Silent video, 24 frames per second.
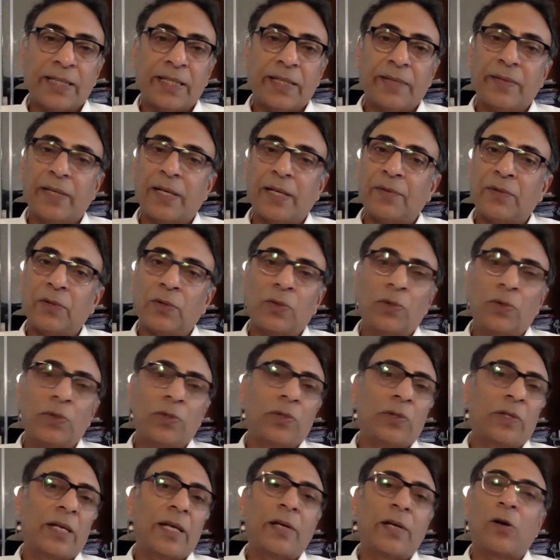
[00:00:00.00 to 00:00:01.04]
they will have to go
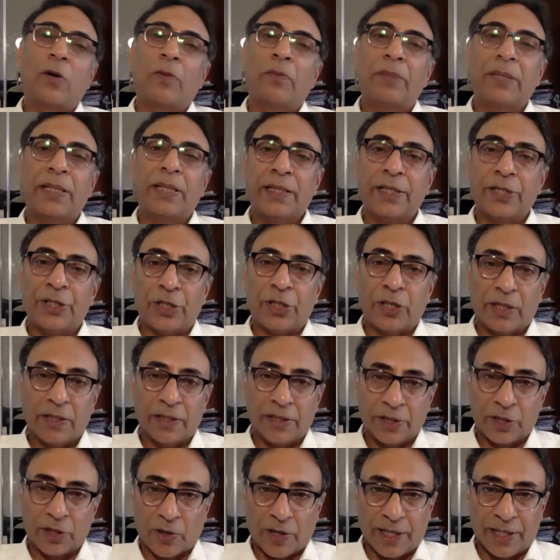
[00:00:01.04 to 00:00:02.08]
through their competent
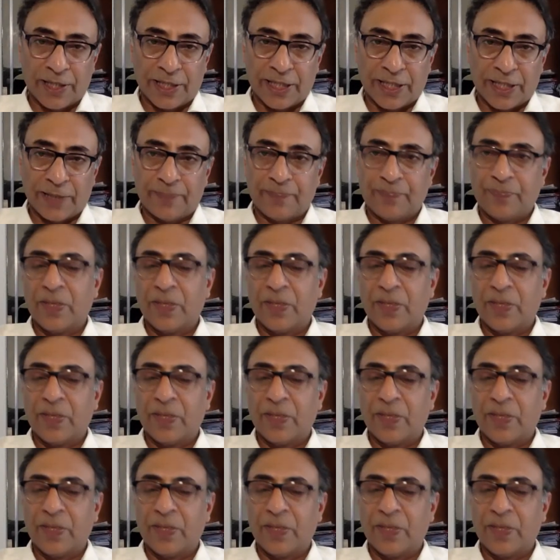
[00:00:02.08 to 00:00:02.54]
authority.